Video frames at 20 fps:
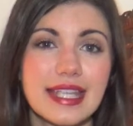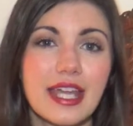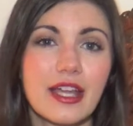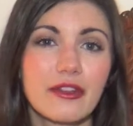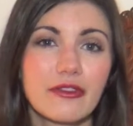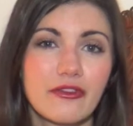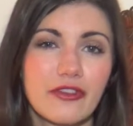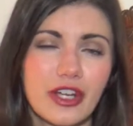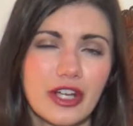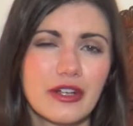
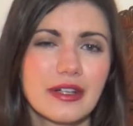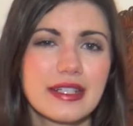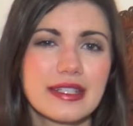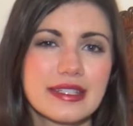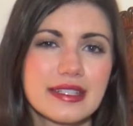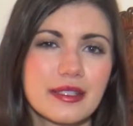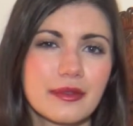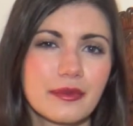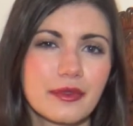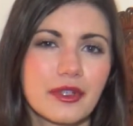sound very
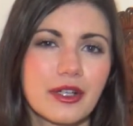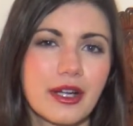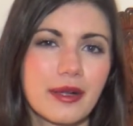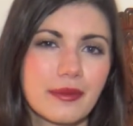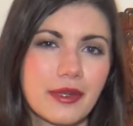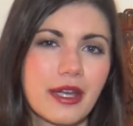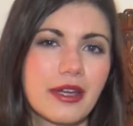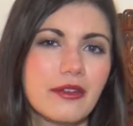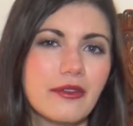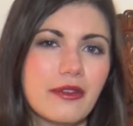similar.
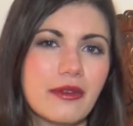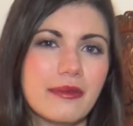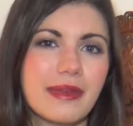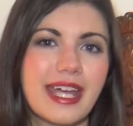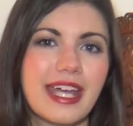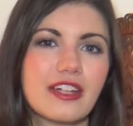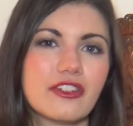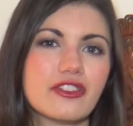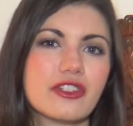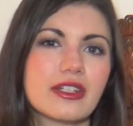I'm kind of
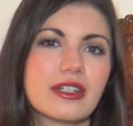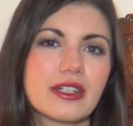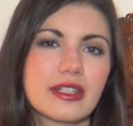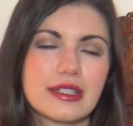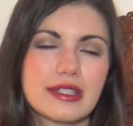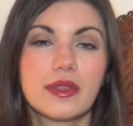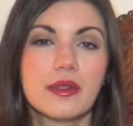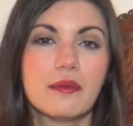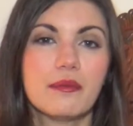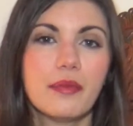
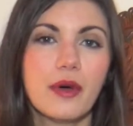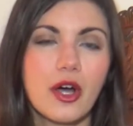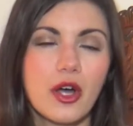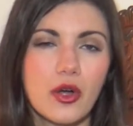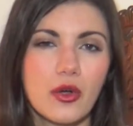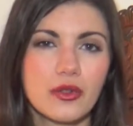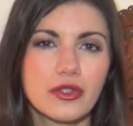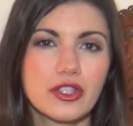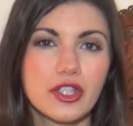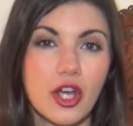imagining the
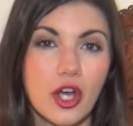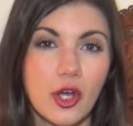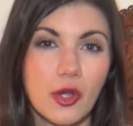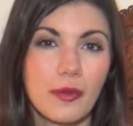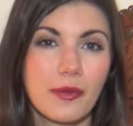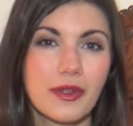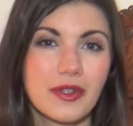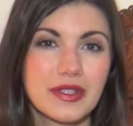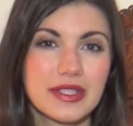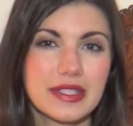boats
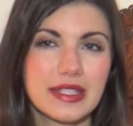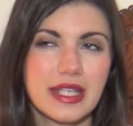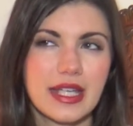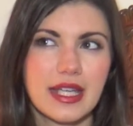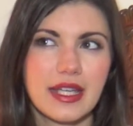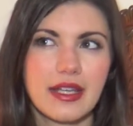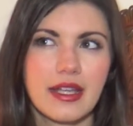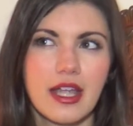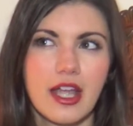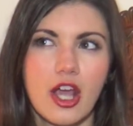almost
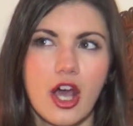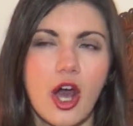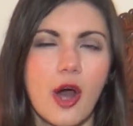like